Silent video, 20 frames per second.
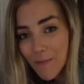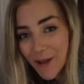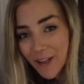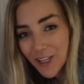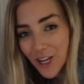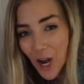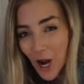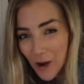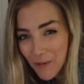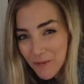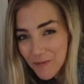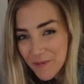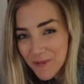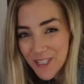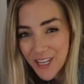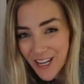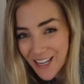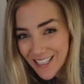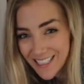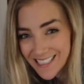my carbon
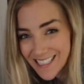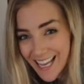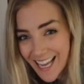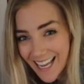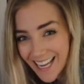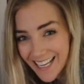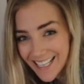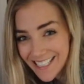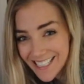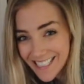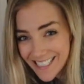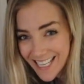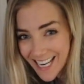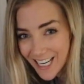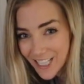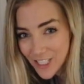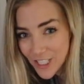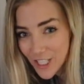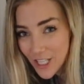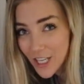monoxide
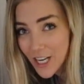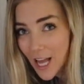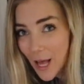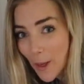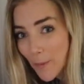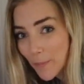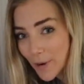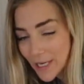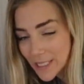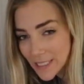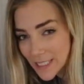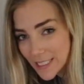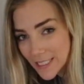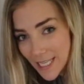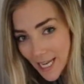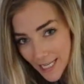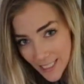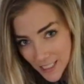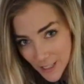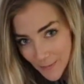detector. I'll press the
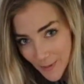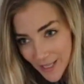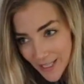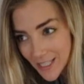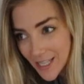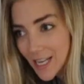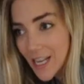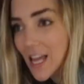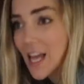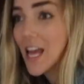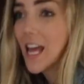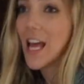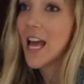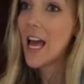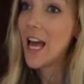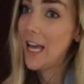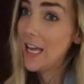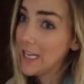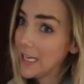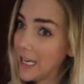test button.
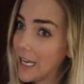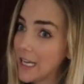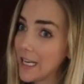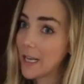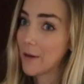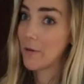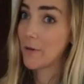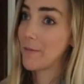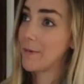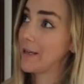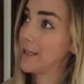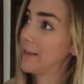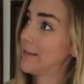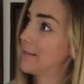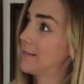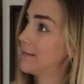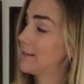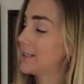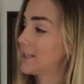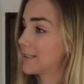Again, I won't make
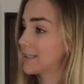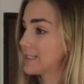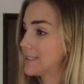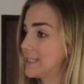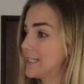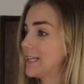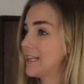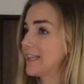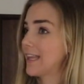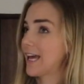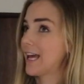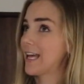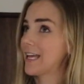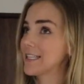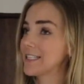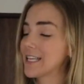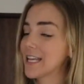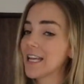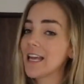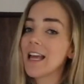you listen to
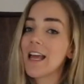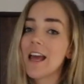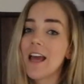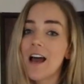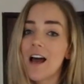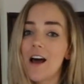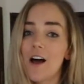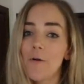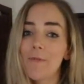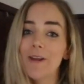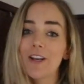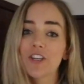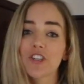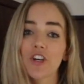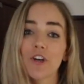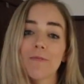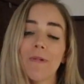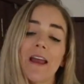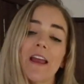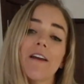that. I'll make
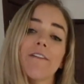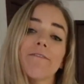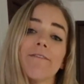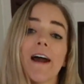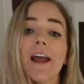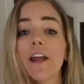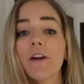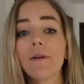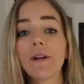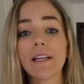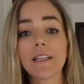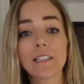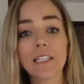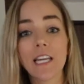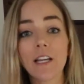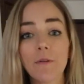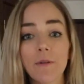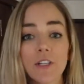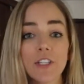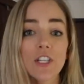sure my fire
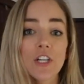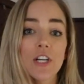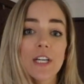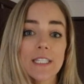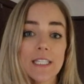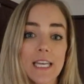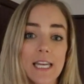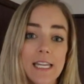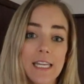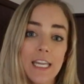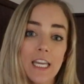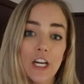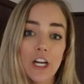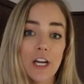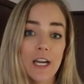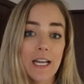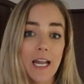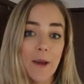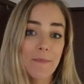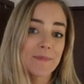extinguisher is in here
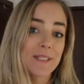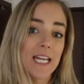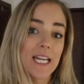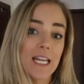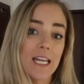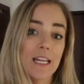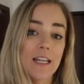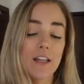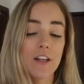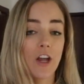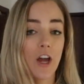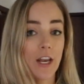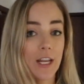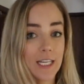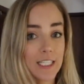and updated and not